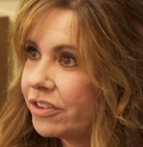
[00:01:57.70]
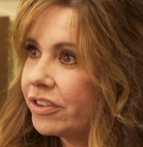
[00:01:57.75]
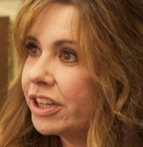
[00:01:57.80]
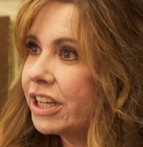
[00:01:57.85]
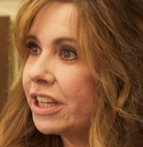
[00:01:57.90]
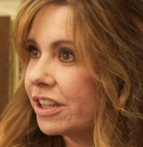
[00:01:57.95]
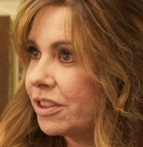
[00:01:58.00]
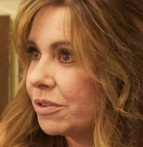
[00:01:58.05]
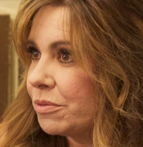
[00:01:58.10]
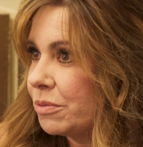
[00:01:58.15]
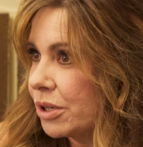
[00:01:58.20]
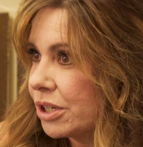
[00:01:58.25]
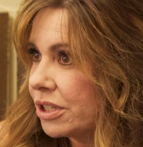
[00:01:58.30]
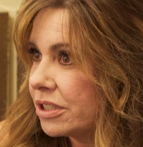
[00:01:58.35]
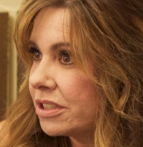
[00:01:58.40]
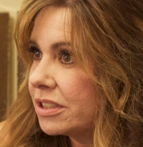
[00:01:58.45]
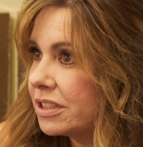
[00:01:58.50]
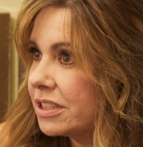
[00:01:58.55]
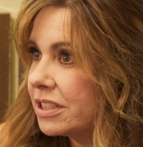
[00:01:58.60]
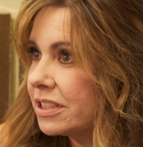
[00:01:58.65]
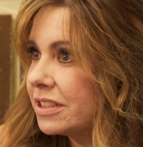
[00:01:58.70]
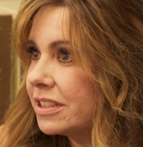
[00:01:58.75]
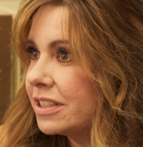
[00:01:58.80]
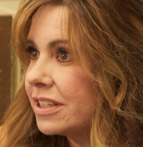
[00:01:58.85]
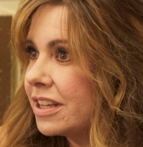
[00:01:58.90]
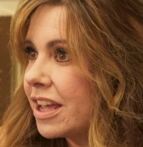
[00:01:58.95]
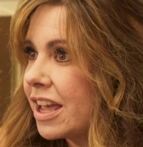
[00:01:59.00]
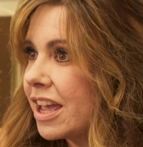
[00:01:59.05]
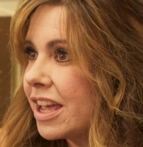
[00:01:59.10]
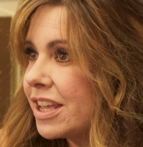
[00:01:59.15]
feeling in the world
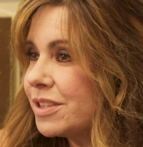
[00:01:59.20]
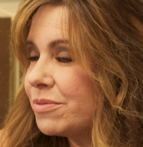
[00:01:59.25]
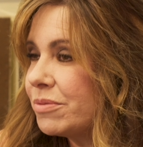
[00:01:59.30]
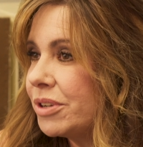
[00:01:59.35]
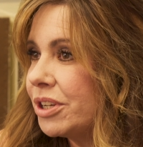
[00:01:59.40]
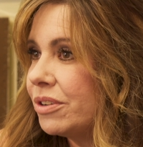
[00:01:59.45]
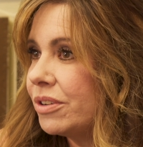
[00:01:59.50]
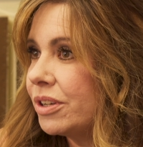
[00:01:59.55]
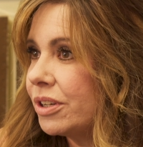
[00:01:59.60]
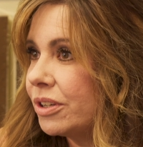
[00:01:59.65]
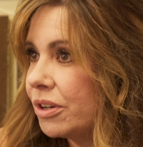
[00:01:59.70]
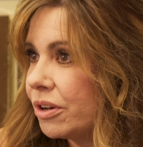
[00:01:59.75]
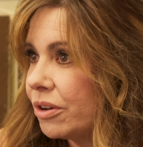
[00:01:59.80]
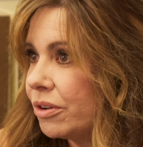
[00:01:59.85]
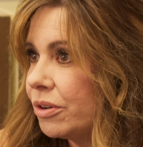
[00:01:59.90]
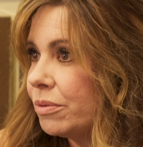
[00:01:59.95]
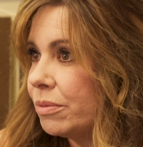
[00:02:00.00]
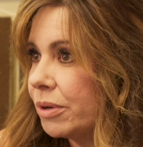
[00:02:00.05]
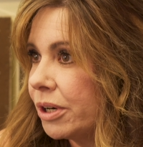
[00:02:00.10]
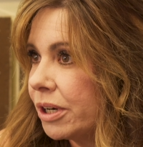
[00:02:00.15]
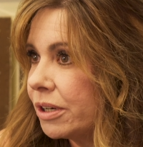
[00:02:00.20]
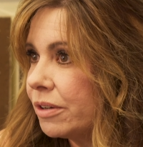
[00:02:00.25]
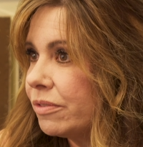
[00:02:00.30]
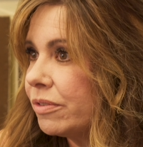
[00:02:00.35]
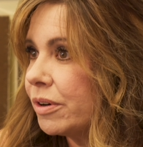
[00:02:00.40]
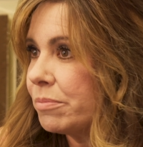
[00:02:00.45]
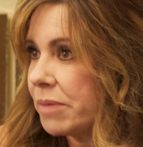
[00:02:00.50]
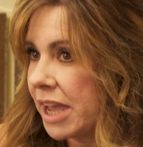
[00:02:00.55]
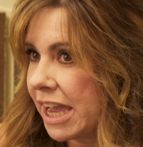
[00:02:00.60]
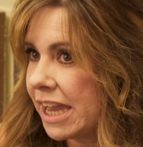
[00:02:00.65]
is when you can go to work
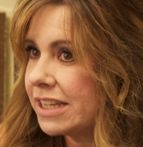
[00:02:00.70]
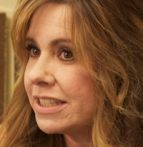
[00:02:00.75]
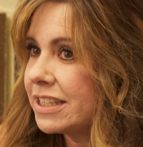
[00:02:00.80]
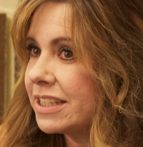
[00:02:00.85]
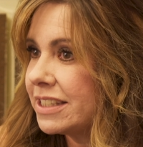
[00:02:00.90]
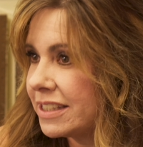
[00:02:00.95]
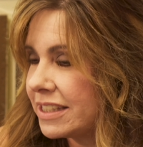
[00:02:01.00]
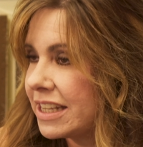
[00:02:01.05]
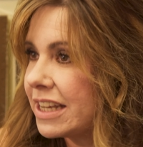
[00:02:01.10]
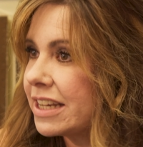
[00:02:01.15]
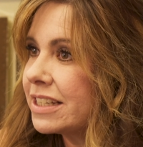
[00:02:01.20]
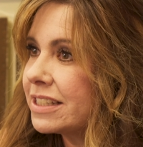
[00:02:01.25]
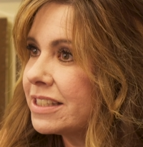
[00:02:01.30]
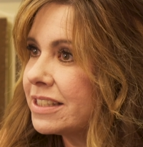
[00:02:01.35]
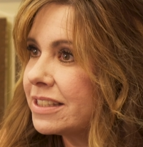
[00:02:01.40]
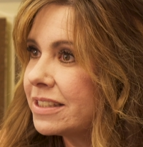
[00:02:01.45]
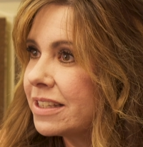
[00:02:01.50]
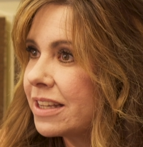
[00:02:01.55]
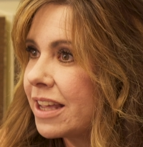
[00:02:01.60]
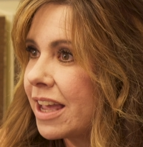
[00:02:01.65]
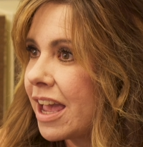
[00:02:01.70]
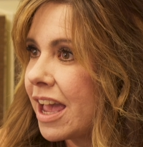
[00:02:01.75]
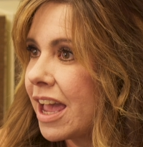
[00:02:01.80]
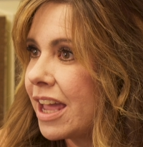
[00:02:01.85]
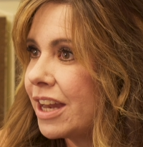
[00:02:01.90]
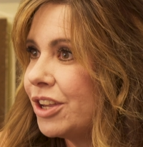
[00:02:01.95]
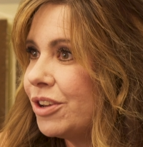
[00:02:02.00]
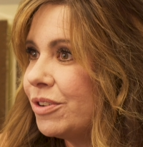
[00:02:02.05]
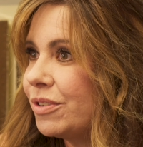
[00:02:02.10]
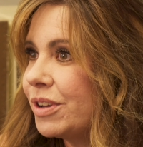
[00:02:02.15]
from 8 to 6,
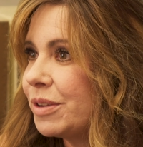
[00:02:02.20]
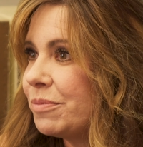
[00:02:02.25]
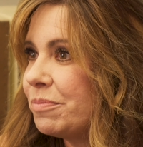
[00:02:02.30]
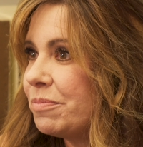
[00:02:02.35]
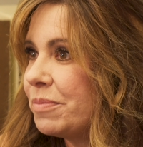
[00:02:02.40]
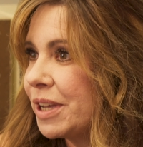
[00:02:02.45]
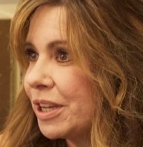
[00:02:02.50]
and you can